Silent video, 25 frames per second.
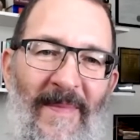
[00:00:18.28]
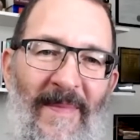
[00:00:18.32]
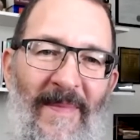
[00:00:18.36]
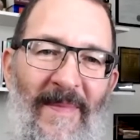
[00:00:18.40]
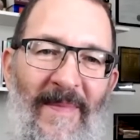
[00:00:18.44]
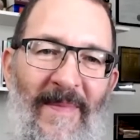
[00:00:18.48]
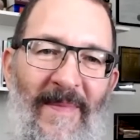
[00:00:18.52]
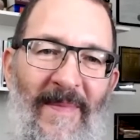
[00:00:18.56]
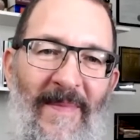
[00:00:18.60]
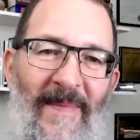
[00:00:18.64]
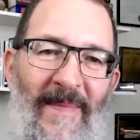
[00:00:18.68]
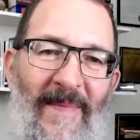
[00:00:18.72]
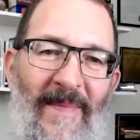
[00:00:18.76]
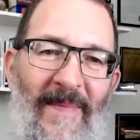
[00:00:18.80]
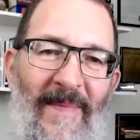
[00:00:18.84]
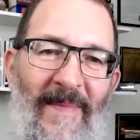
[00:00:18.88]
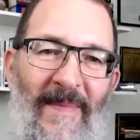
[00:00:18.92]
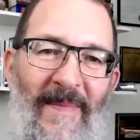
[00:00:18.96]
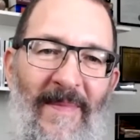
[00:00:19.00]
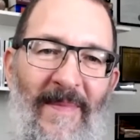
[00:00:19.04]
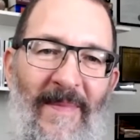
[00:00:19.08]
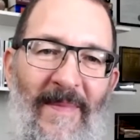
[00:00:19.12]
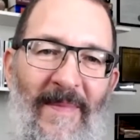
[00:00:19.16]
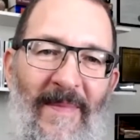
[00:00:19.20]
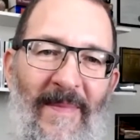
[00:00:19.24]

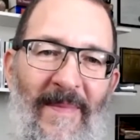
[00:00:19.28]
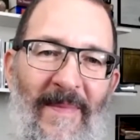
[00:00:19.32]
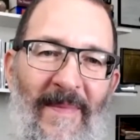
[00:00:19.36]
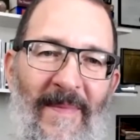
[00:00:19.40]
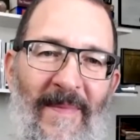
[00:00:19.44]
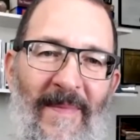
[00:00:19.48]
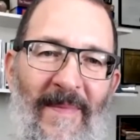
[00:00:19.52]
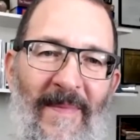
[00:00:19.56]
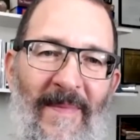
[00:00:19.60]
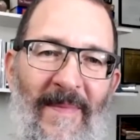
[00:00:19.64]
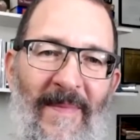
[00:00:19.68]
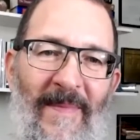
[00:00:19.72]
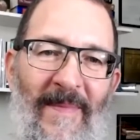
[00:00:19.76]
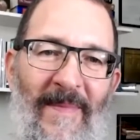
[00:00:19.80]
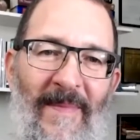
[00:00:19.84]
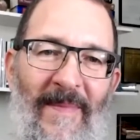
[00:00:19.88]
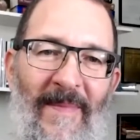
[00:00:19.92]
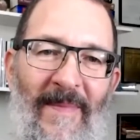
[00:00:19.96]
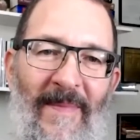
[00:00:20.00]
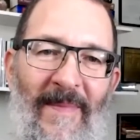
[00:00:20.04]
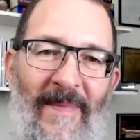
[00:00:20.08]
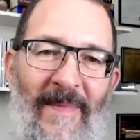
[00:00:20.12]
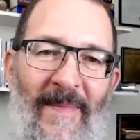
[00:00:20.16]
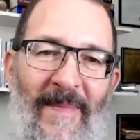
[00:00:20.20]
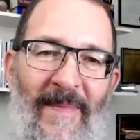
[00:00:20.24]

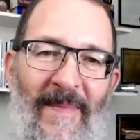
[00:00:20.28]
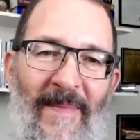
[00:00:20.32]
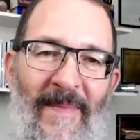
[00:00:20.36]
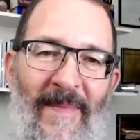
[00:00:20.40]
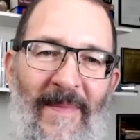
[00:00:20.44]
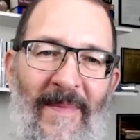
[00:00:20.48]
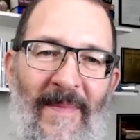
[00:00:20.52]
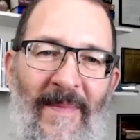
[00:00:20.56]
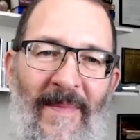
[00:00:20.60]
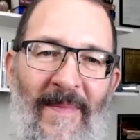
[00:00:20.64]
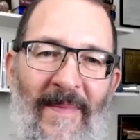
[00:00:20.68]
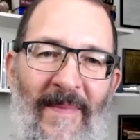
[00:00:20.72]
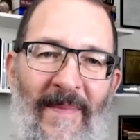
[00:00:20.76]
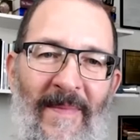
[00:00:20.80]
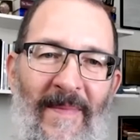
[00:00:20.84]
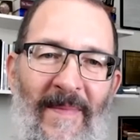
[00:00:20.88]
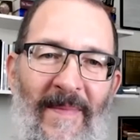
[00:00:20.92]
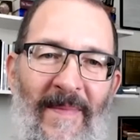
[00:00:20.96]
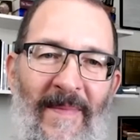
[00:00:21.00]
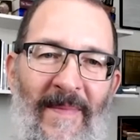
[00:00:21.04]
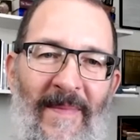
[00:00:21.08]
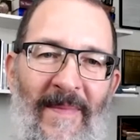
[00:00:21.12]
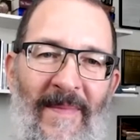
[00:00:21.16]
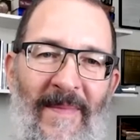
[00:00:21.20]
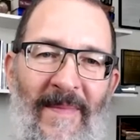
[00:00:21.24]

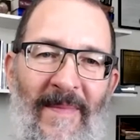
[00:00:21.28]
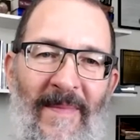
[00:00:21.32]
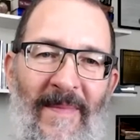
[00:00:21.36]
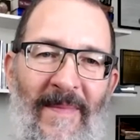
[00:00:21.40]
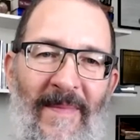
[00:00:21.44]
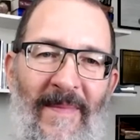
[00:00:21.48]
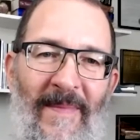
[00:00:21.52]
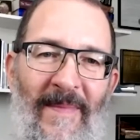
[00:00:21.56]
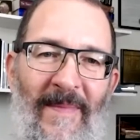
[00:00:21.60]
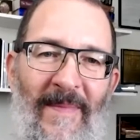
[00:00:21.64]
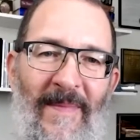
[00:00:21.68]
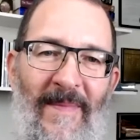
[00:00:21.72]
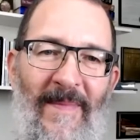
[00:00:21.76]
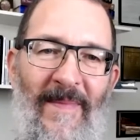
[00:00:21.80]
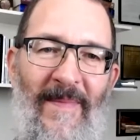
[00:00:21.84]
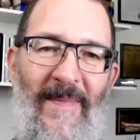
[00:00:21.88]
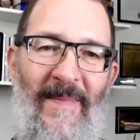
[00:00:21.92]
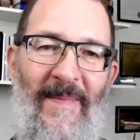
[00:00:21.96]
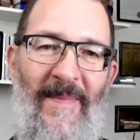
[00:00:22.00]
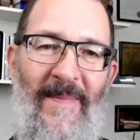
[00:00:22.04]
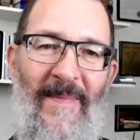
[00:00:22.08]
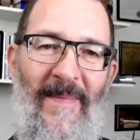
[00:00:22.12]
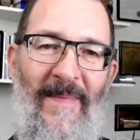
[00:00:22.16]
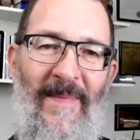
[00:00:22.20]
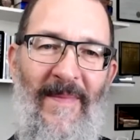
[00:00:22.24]

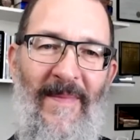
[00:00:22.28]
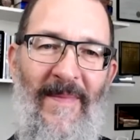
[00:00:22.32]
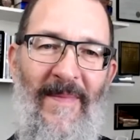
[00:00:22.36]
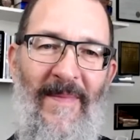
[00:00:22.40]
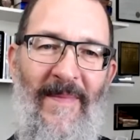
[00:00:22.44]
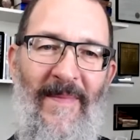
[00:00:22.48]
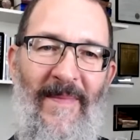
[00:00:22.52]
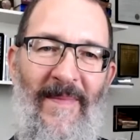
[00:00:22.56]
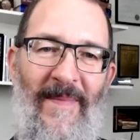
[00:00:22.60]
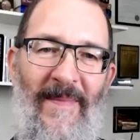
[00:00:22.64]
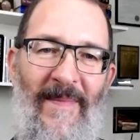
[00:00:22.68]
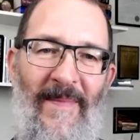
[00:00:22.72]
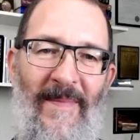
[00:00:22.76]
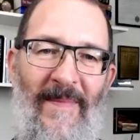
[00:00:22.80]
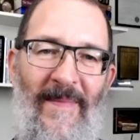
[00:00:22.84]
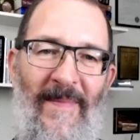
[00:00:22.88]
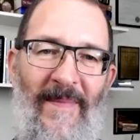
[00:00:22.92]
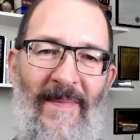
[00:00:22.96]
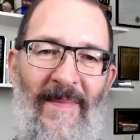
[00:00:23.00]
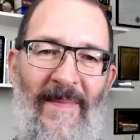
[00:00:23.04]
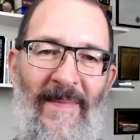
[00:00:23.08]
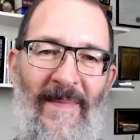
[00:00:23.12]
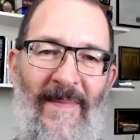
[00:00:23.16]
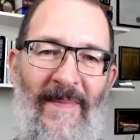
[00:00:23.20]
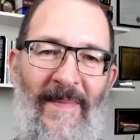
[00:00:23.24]

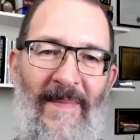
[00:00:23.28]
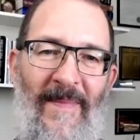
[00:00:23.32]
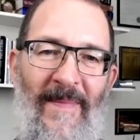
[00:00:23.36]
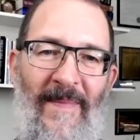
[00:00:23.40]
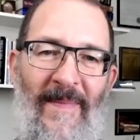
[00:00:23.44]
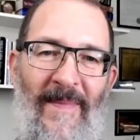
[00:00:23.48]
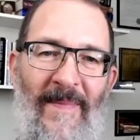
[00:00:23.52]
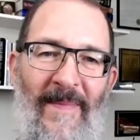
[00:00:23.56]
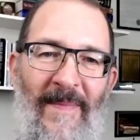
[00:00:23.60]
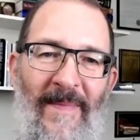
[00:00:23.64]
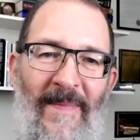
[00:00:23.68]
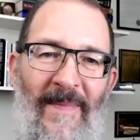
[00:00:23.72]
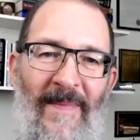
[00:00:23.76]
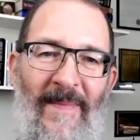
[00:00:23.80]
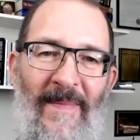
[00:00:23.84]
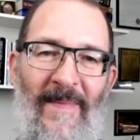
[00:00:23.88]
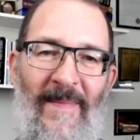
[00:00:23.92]
No words are spoken by the person on screen.